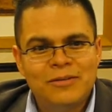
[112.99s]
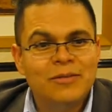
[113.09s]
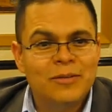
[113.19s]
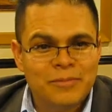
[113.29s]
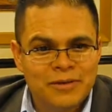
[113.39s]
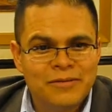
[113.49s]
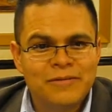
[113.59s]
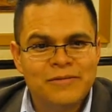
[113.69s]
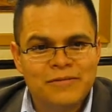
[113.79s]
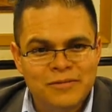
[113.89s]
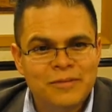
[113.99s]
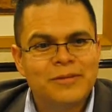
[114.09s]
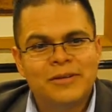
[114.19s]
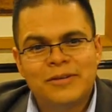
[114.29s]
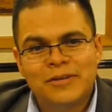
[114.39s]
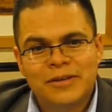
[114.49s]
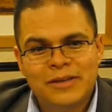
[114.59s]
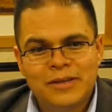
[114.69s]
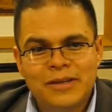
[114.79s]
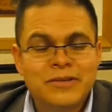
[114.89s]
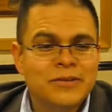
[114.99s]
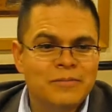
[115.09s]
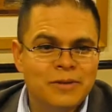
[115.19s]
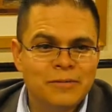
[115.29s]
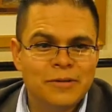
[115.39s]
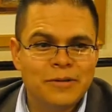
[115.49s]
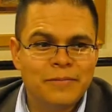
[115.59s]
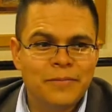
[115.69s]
normative nuclear kinship network,